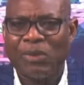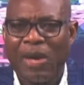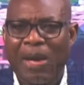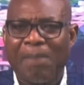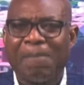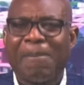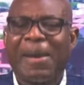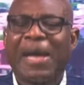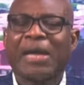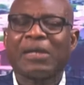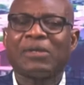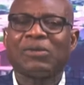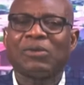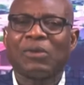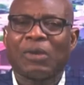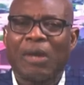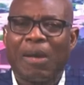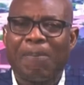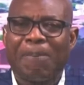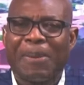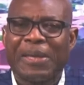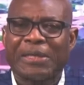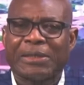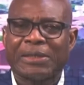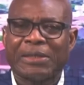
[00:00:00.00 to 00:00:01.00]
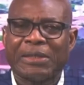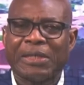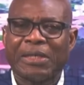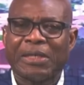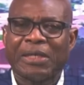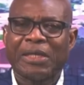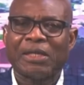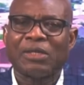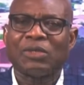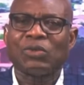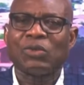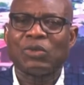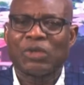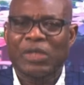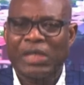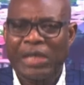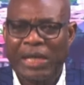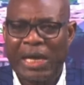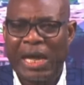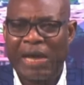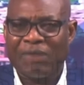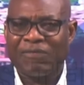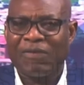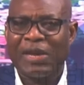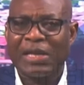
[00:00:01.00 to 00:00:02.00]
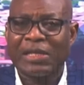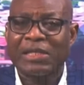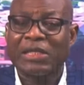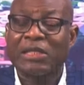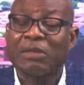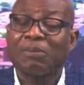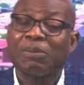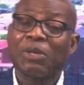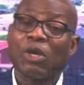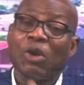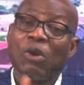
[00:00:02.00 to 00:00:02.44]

We are back to capacity again to take advantage,